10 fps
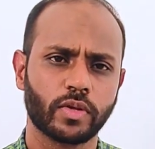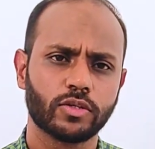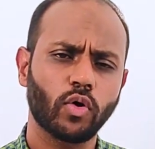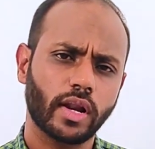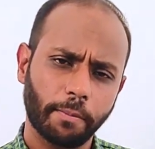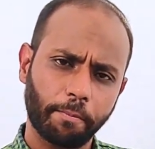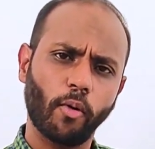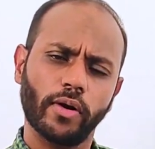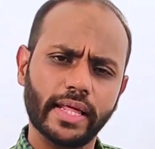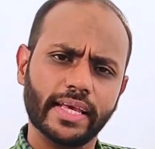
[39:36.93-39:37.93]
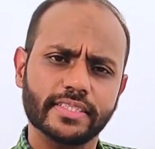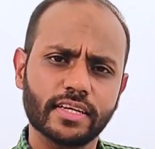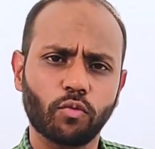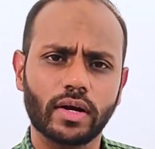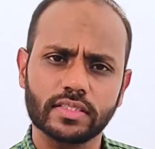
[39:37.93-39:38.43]
So reporting is
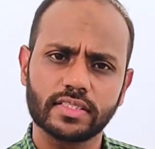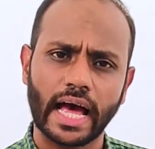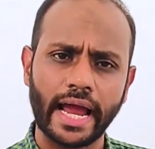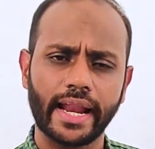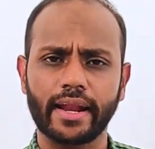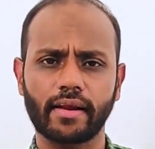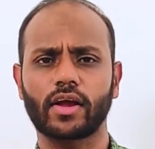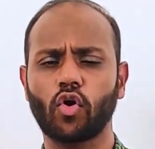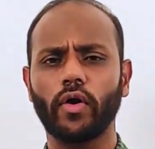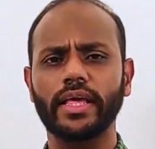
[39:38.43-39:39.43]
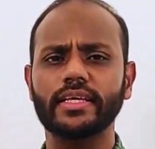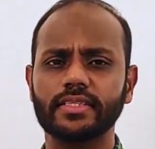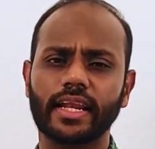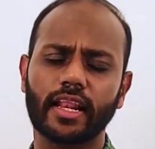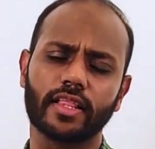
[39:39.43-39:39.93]
in one side and recording
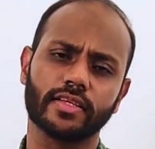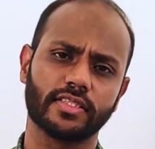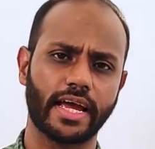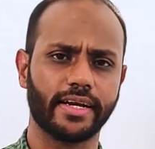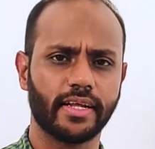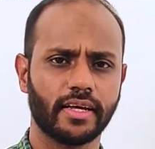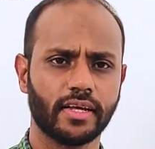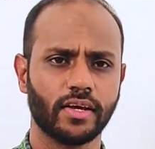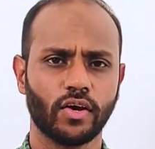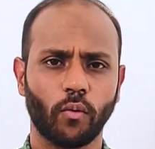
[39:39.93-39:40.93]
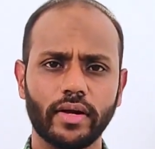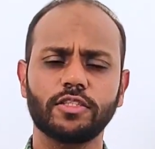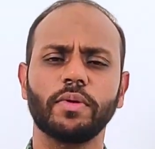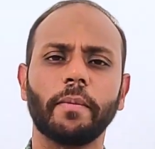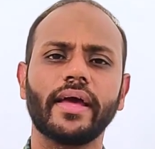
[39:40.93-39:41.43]
is in another side. What
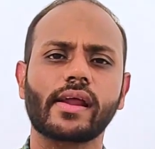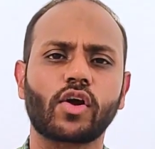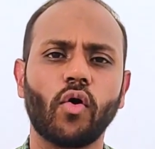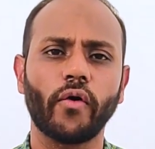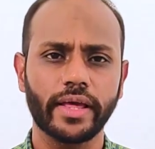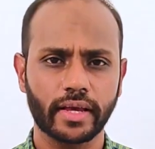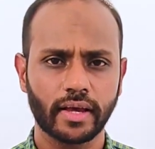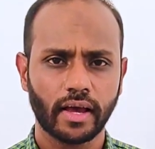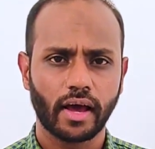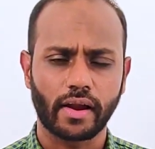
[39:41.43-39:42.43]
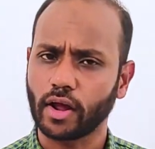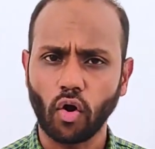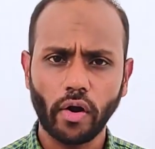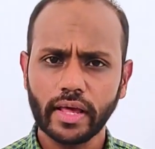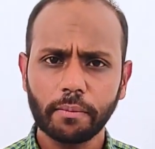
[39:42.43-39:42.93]
is meant by recording?
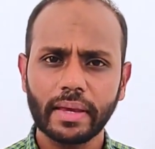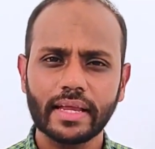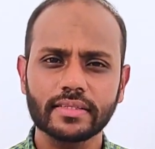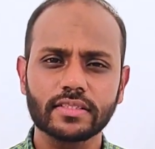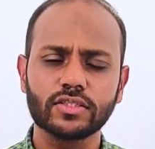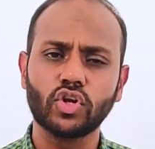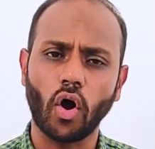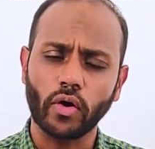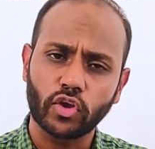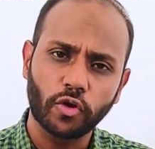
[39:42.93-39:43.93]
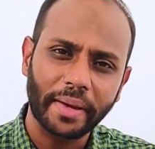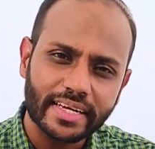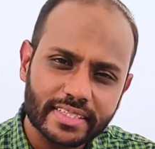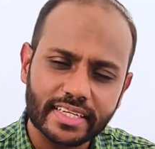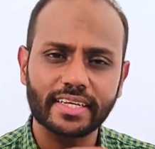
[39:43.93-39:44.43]
Recording means
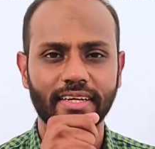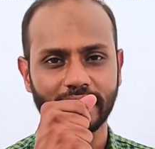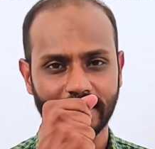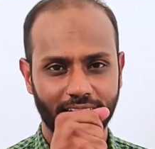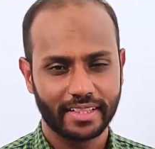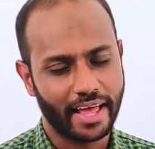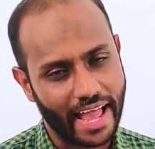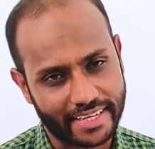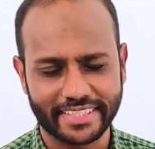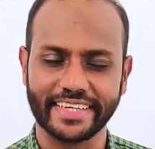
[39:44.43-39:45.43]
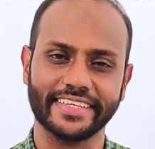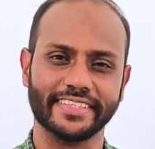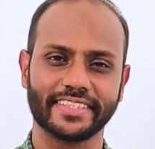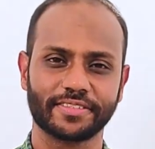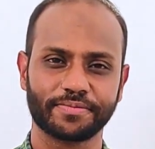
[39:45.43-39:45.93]
documenting the
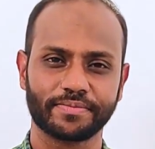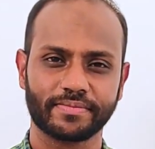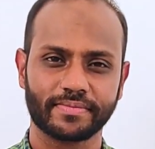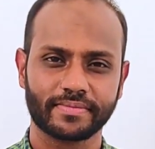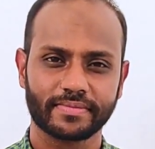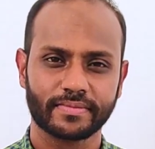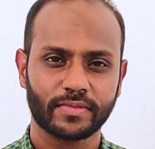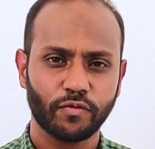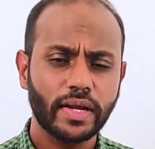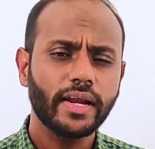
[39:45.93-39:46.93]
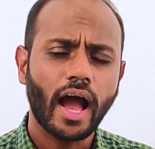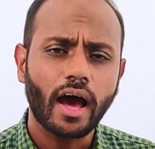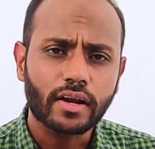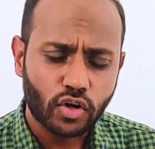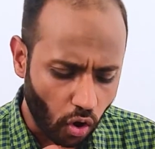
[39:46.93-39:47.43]
accident. We
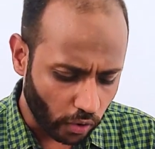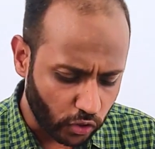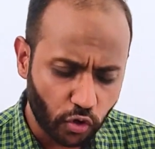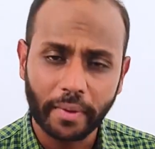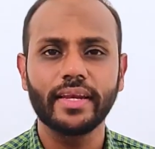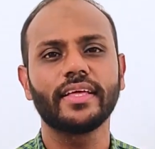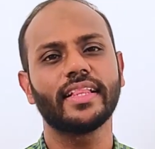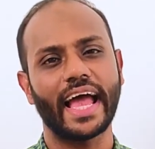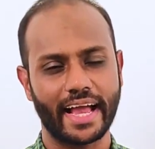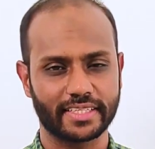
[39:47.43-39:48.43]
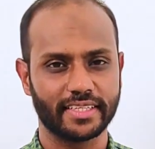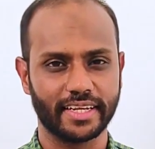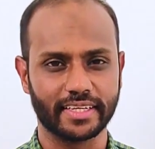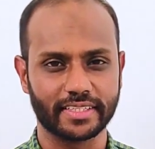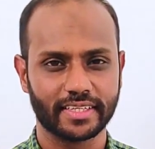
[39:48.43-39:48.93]
are documenting the
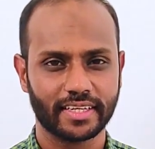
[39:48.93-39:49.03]
accident.